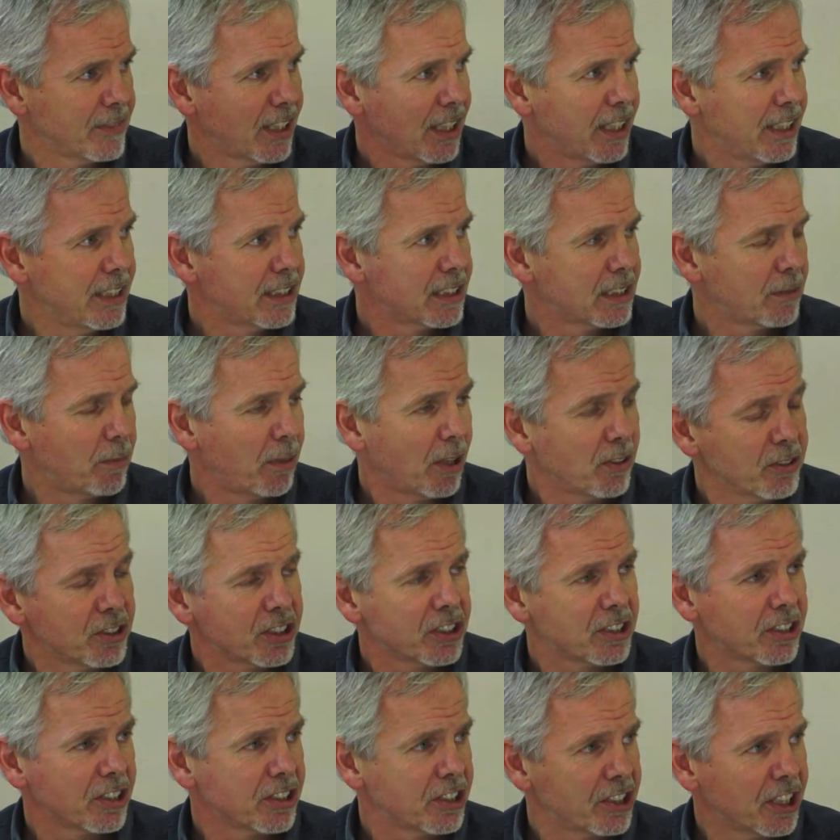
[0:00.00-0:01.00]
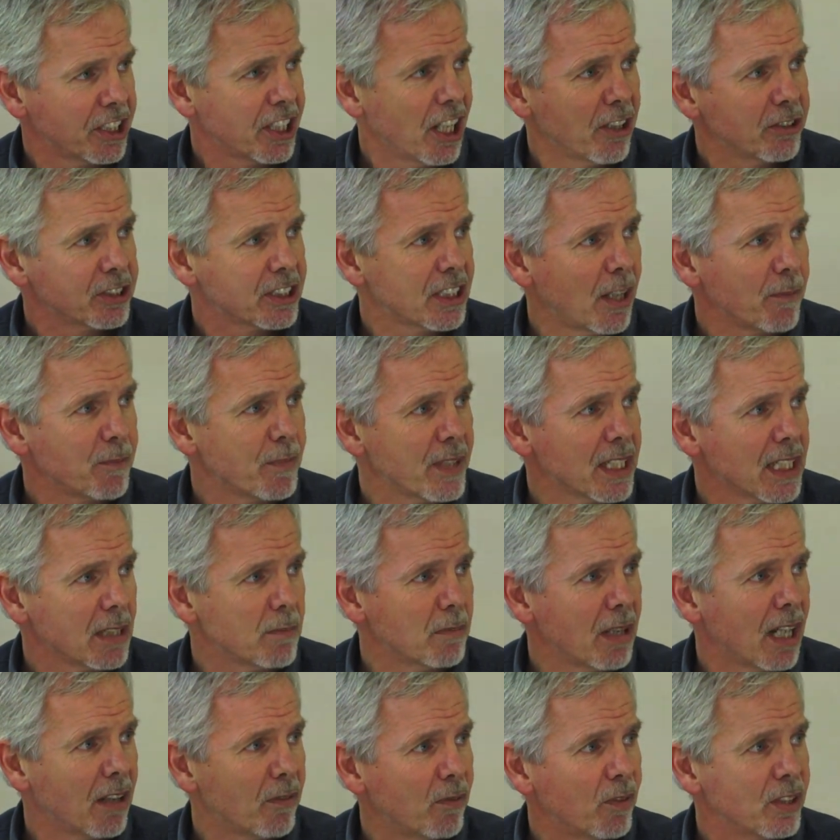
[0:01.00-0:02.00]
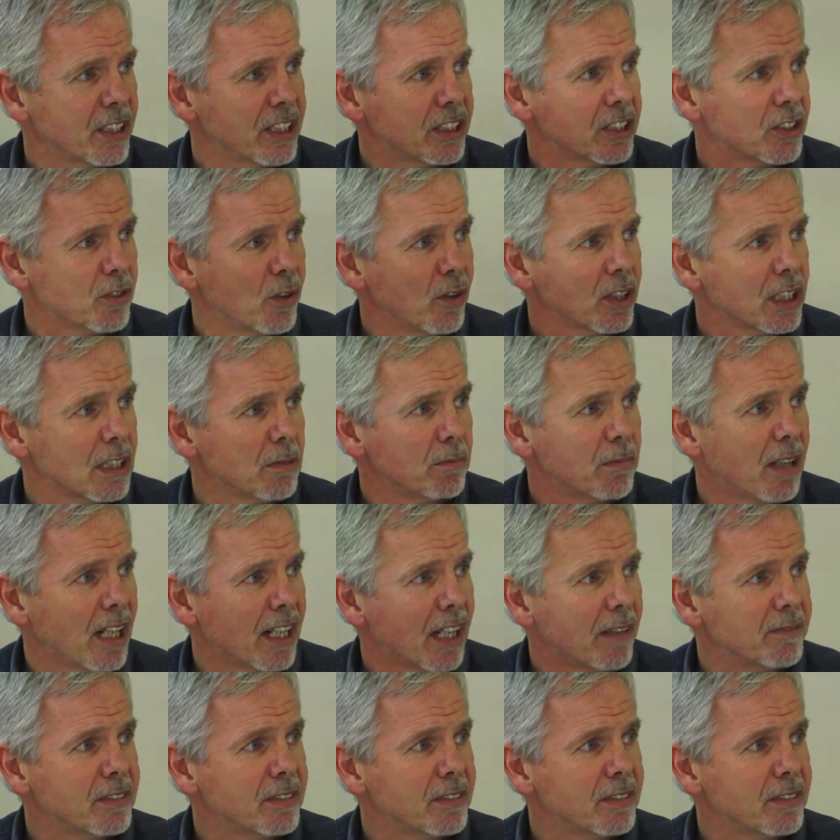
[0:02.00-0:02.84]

He's supposed to know something about what he's talking about.